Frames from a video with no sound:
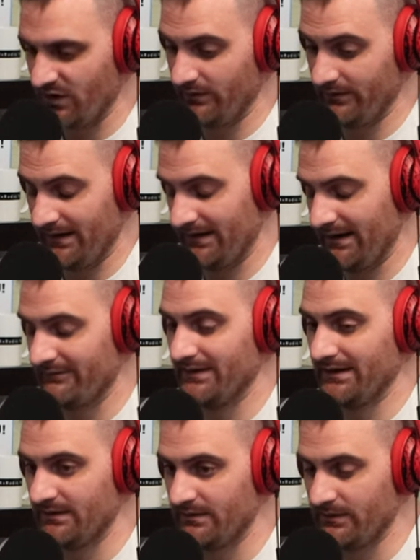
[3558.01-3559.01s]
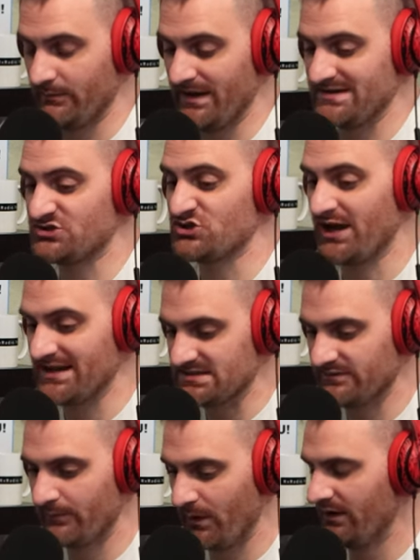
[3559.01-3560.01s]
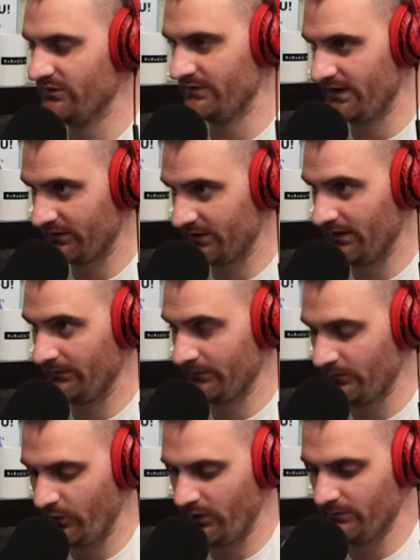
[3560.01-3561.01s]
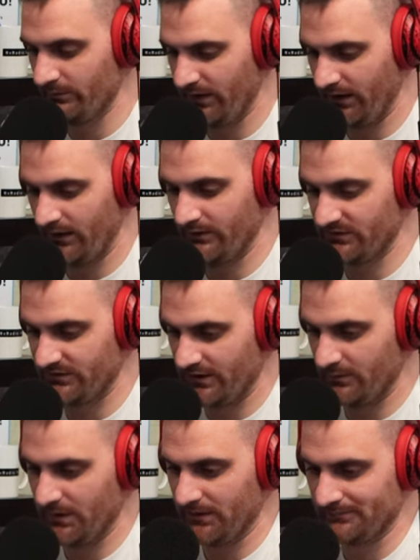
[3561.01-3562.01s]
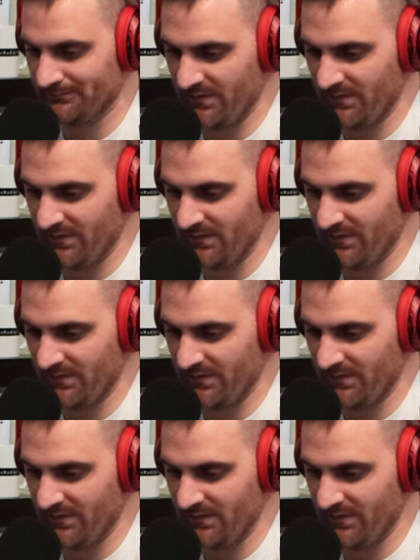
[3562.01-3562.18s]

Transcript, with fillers: they can have the, the best chance of a positive outcome while being on this therapy.